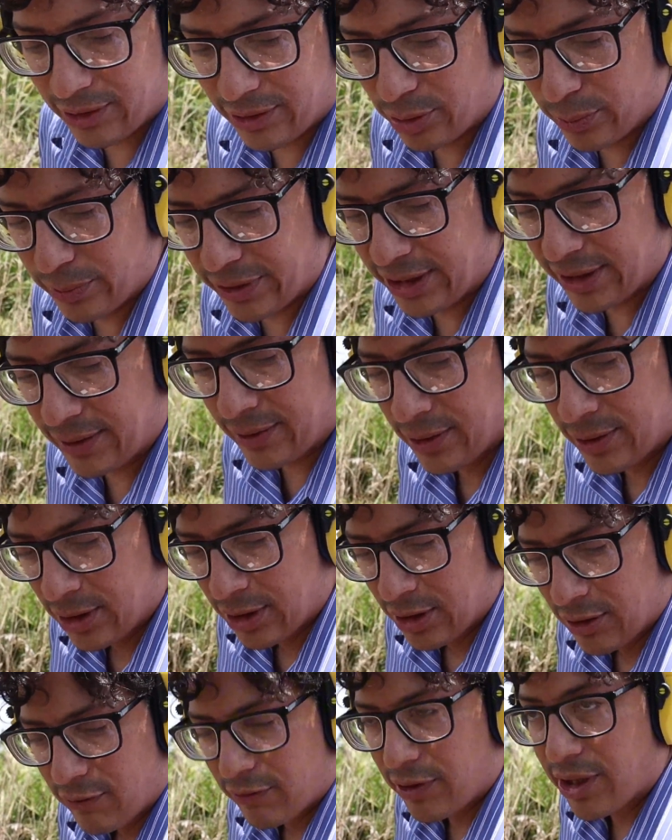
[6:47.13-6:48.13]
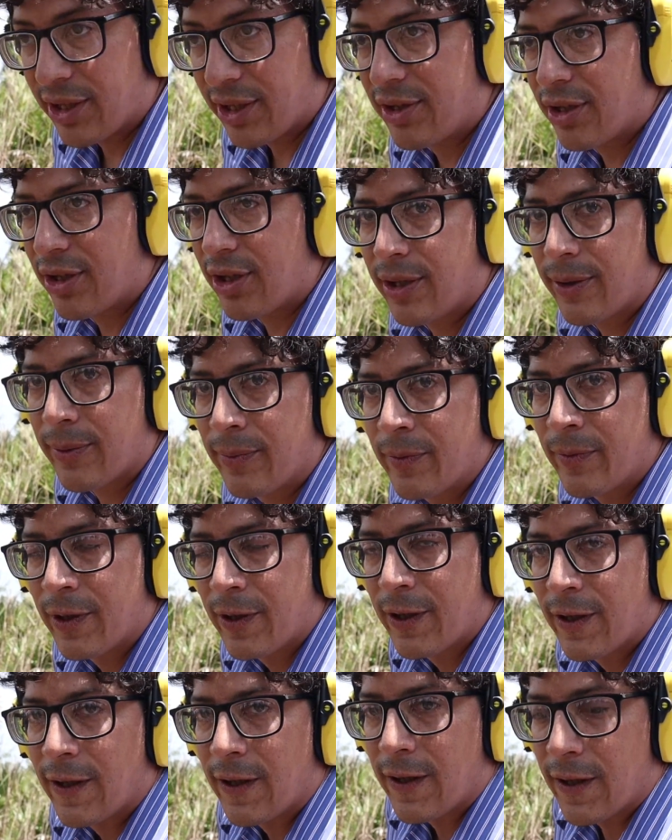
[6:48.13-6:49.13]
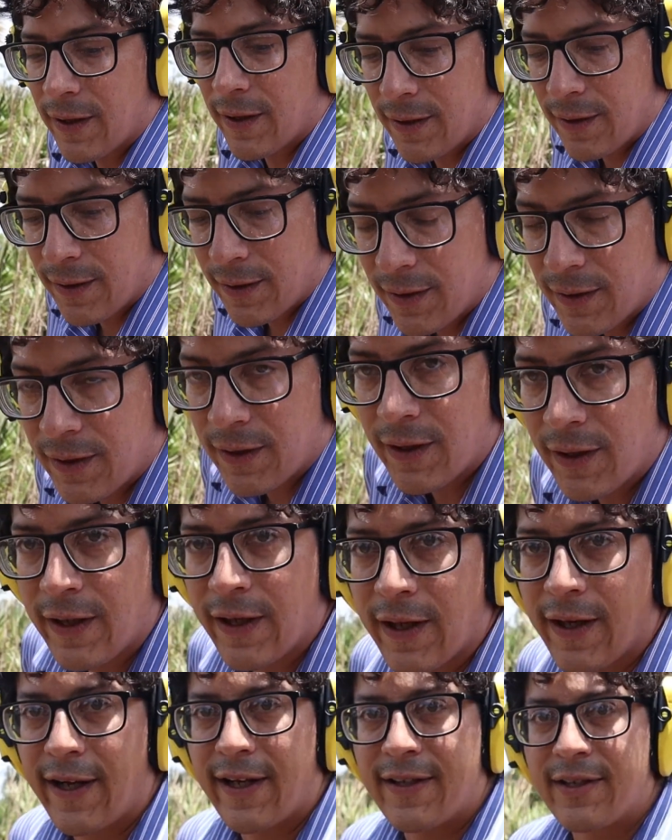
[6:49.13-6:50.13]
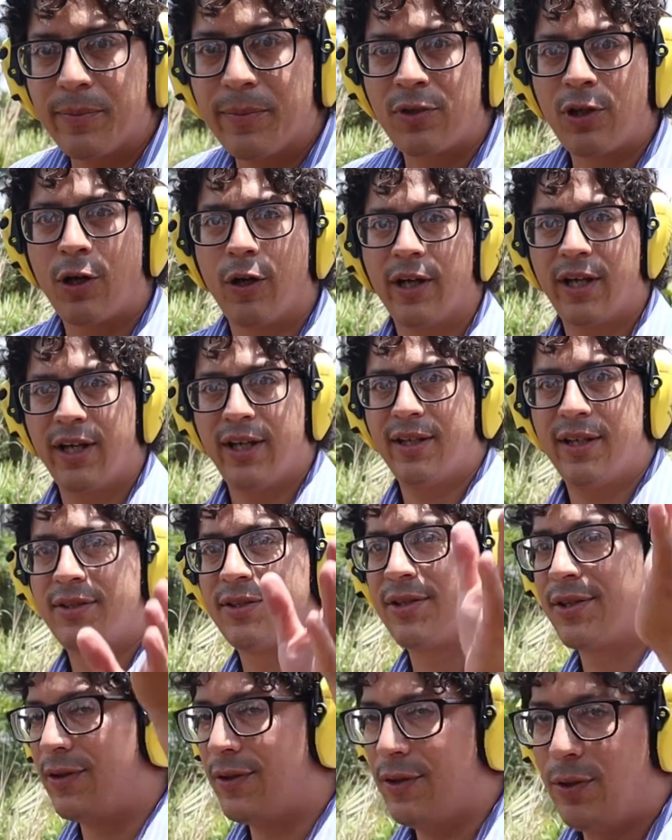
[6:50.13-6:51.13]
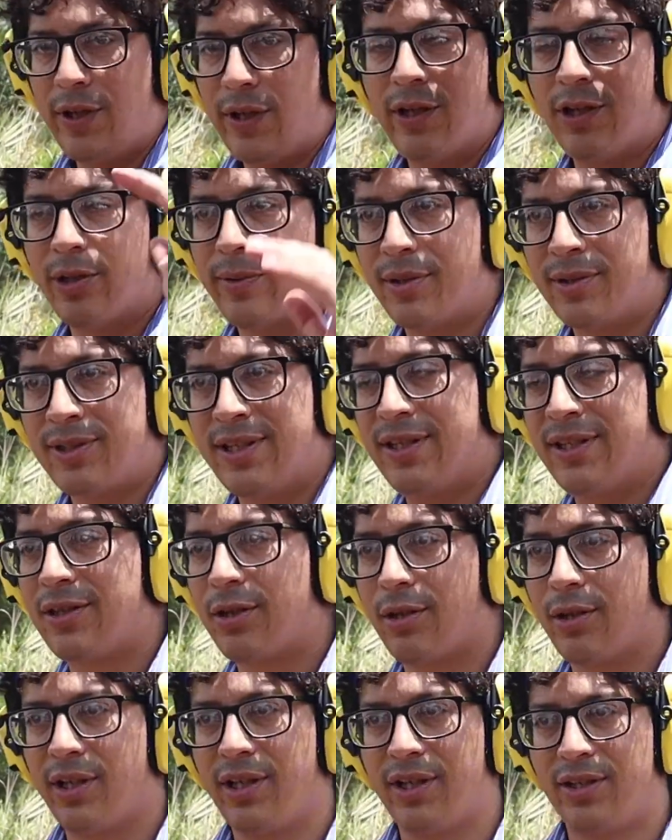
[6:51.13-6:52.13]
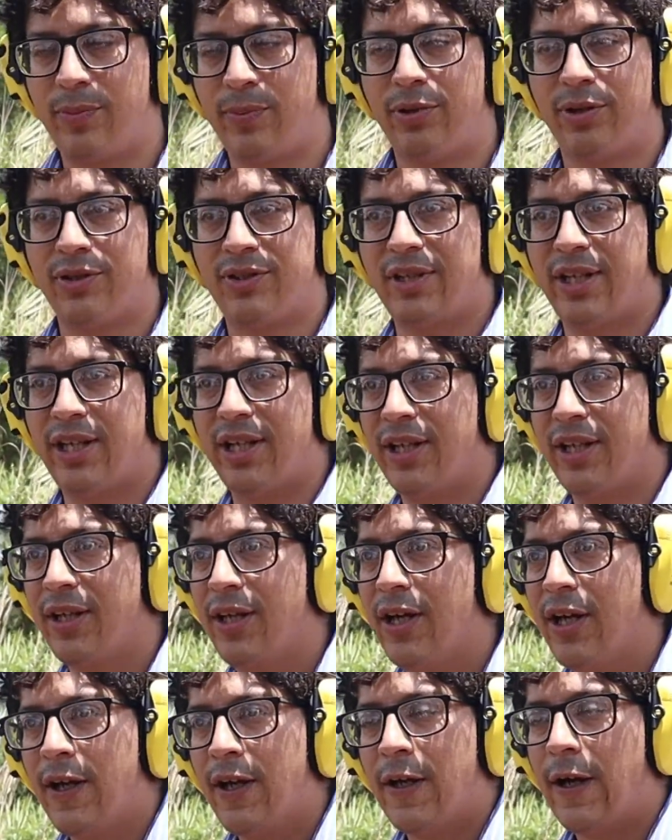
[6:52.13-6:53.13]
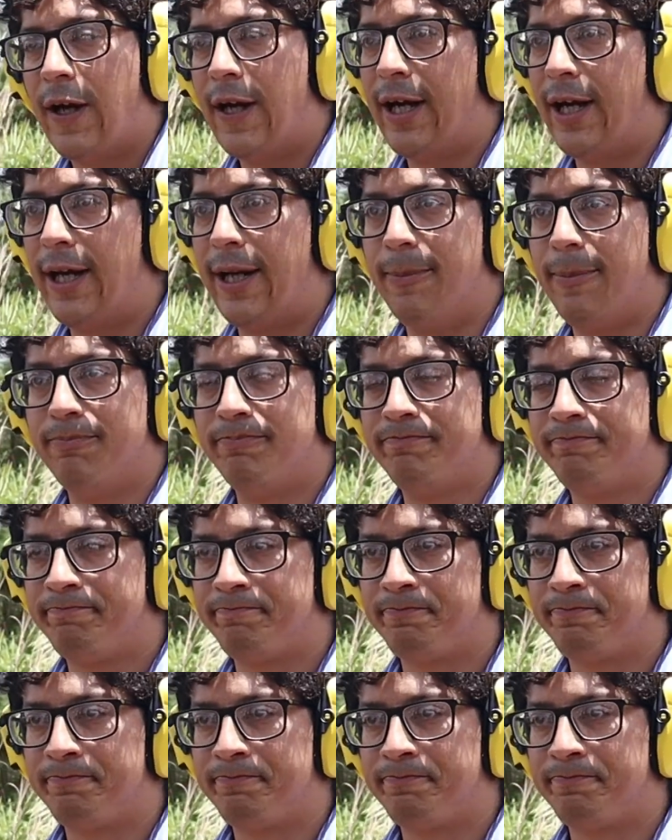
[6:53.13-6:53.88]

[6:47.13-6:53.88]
a little bit right there. Again, I got some targets. Who cares about seeing targets per se? So